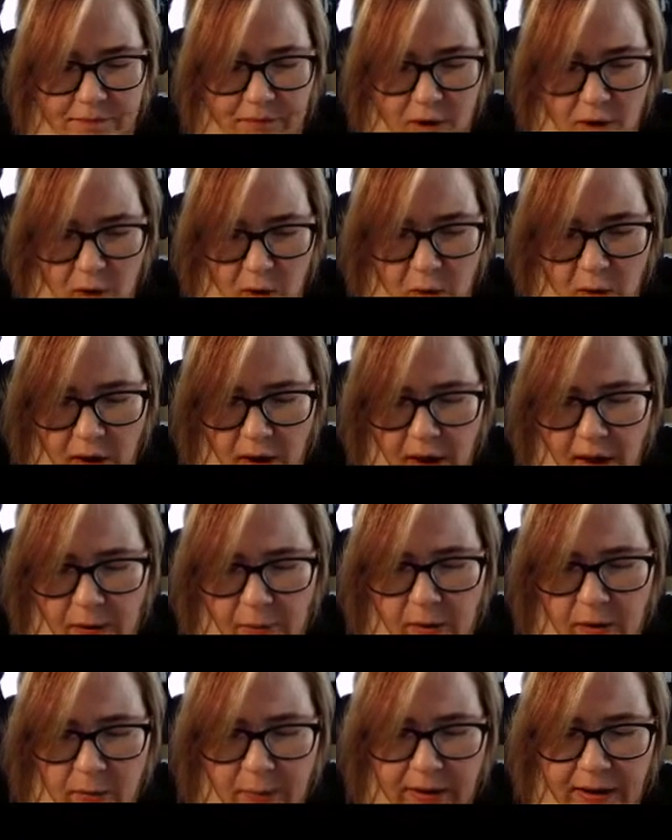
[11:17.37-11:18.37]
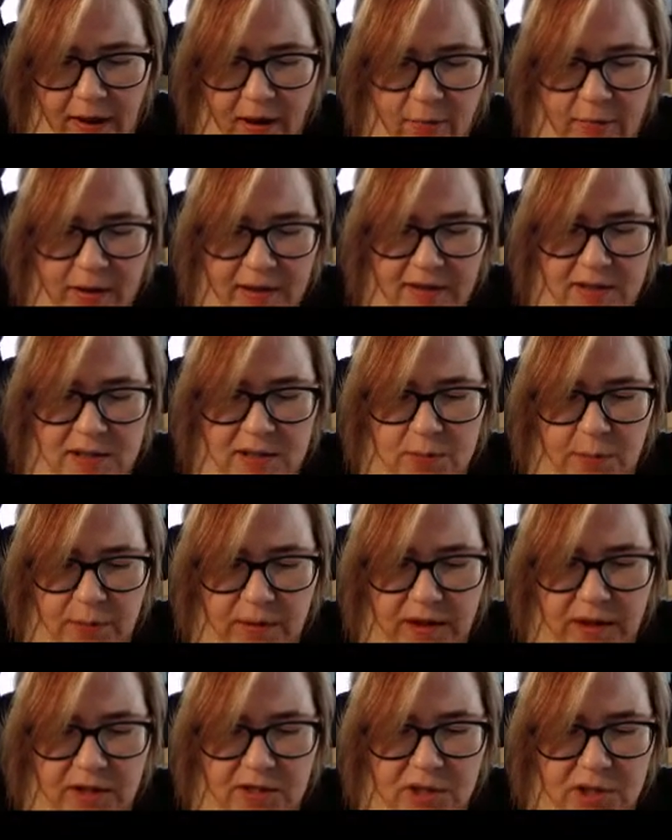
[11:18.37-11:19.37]
Okay, what do we got? We got
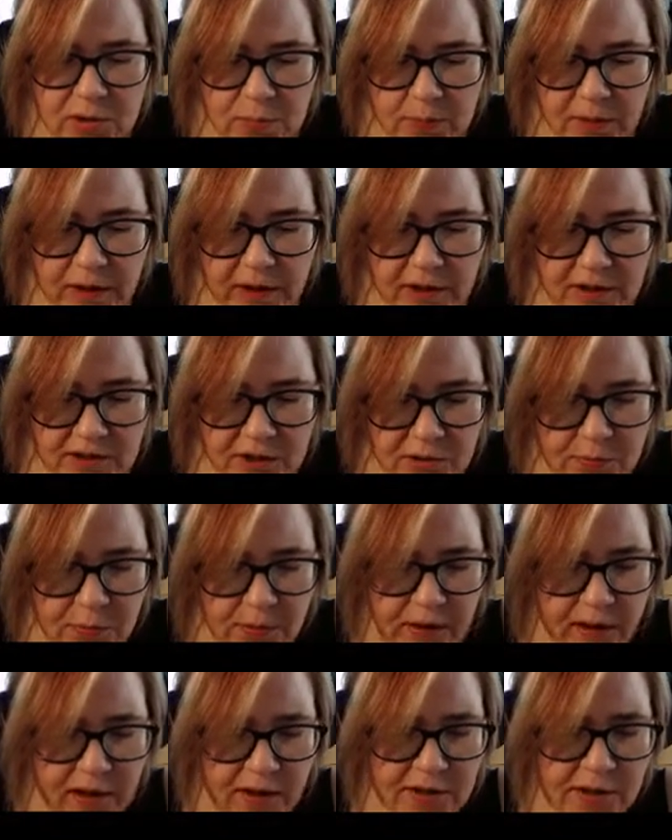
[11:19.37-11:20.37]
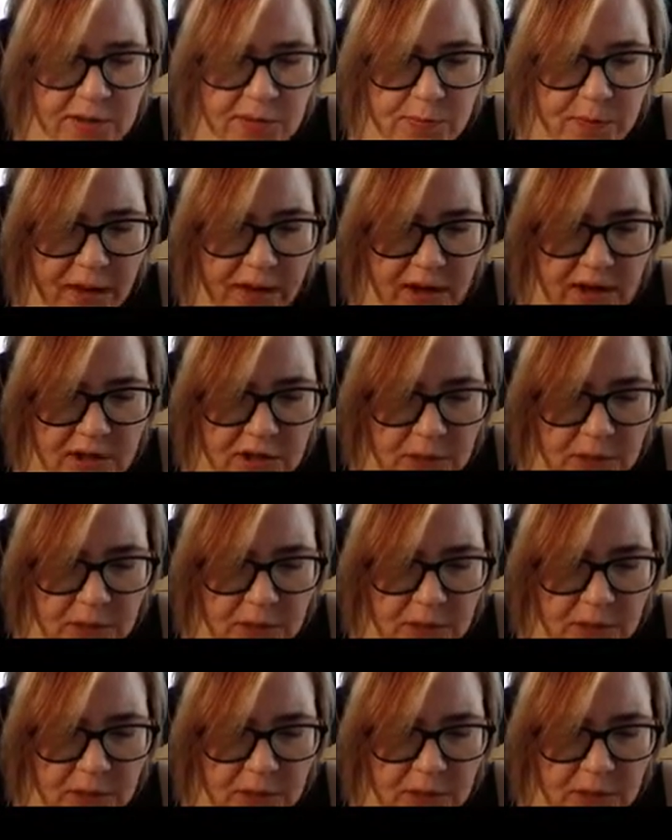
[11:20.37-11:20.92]
splash, splash, splash, splash,